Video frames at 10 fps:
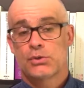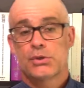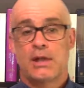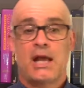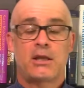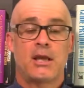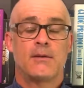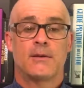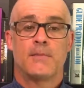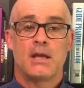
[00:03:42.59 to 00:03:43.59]
So that
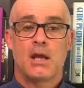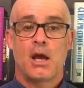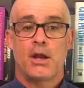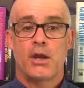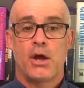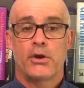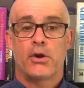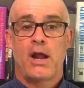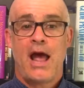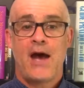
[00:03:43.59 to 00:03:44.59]
can be
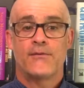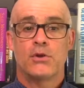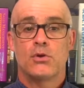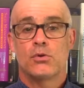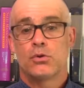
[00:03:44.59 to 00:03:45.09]
another avenue